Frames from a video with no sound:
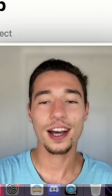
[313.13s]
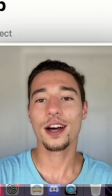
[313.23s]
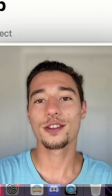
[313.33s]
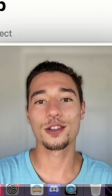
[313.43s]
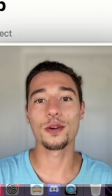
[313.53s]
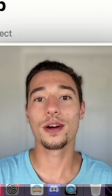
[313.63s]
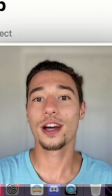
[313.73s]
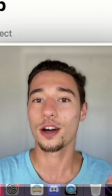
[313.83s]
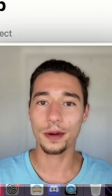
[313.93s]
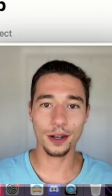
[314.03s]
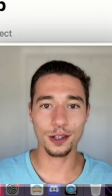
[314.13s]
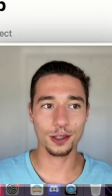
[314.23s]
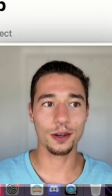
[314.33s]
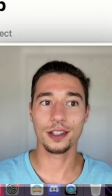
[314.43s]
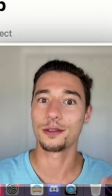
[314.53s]
So we are just
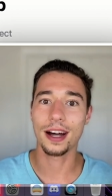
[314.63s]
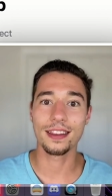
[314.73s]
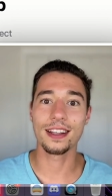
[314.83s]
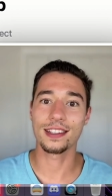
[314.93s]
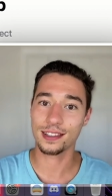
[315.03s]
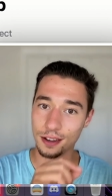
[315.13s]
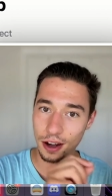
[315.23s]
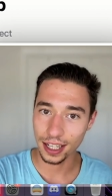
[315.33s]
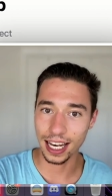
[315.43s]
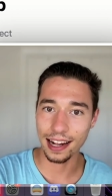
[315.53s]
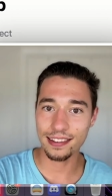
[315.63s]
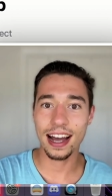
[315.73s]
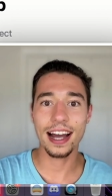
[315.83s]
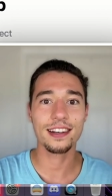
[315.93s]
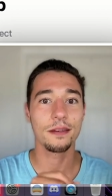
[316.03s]
going to run this client
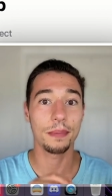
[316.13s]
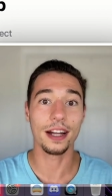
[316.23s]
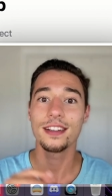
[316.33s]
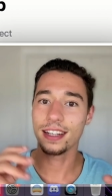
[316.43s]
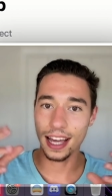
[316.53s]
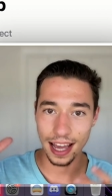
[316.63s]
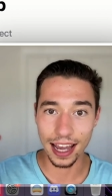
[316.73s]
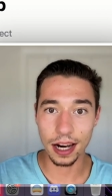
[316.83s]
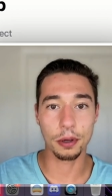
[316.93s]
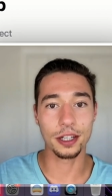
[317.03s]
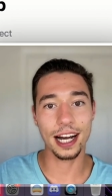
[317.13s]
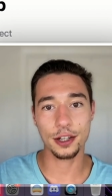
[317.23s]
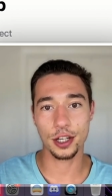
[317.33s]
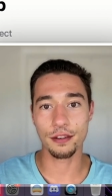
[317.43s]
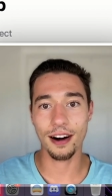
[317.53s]
side, but in a
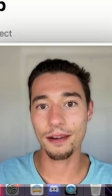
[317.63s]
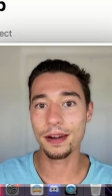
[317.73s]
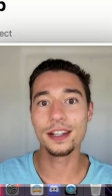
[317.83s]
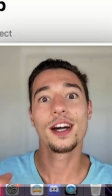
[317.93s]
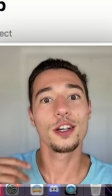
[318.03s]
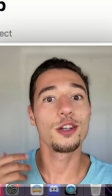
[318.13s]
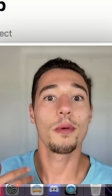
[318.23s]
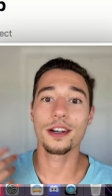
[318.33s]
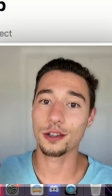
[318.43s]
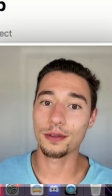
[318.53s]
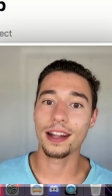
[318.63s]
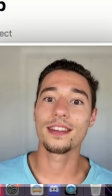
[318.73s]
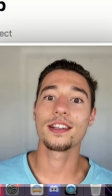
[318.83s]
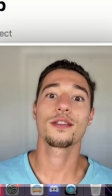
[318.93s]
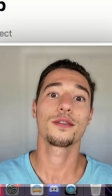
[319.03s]
production environment, you want to run
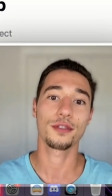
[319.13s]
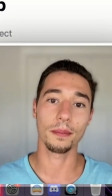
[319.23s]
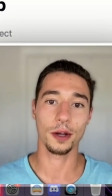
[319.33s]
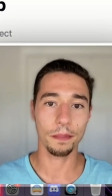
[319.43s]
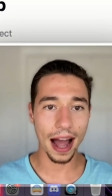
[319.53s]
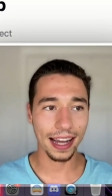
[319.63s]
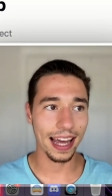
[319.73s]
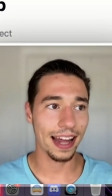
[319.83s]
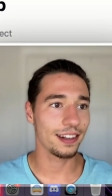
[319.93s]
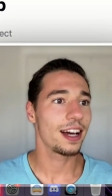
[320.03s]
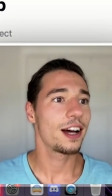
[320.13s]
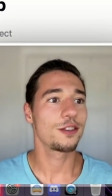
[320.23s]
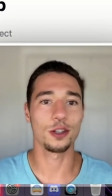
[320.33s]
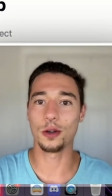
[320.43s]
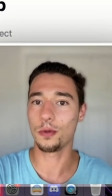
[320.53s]
this from your backend.
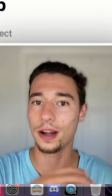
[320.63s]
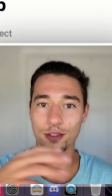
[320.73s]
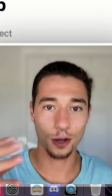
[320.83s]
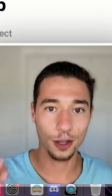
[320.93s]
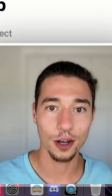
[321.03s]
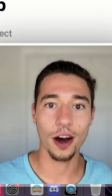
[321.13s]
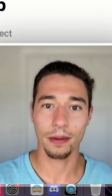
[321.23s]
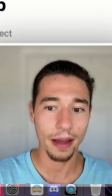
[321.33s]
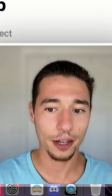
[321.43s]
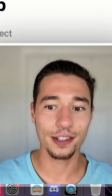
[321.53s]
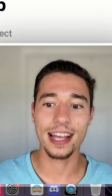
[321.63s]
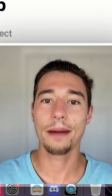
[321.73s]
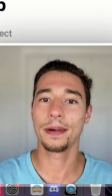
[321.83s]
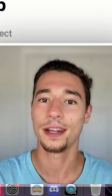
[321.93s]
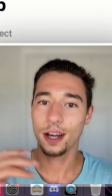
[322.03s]
So when certain automations
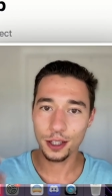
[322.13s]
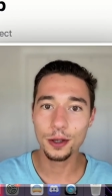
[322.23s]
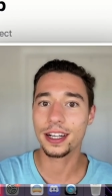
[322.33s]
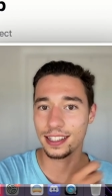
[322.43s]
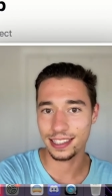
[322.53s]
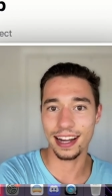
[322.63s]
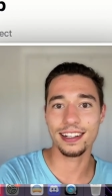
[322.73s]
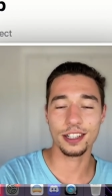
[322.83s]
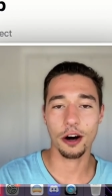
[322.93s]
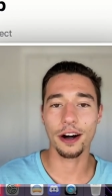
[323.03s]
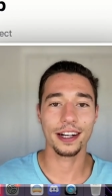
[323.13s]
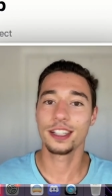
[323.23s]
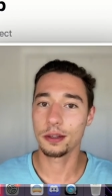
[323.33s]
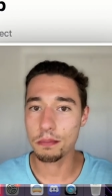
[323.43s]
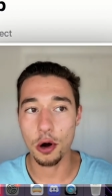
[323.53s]
happen, you can send a
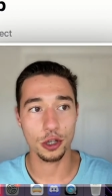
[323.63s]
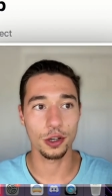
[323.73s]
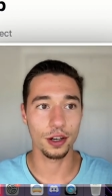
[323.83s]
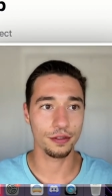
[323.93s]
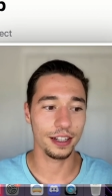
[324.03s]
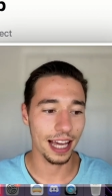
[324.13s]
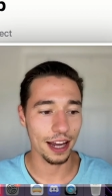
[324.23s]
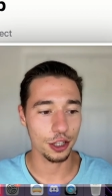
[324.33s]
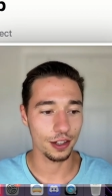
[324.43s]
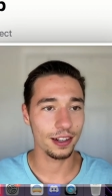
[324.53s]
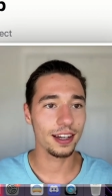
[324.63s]
targeted push notification.